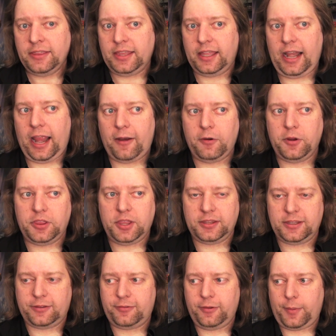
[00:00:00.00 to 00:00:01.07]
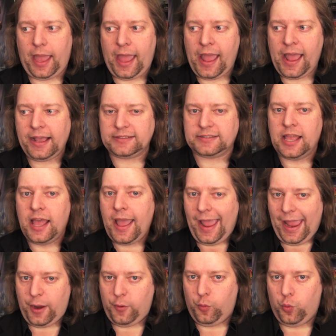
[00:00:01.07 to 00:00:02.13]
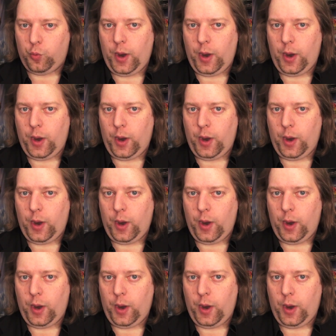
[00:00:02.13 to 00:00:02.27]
that everything in this film has a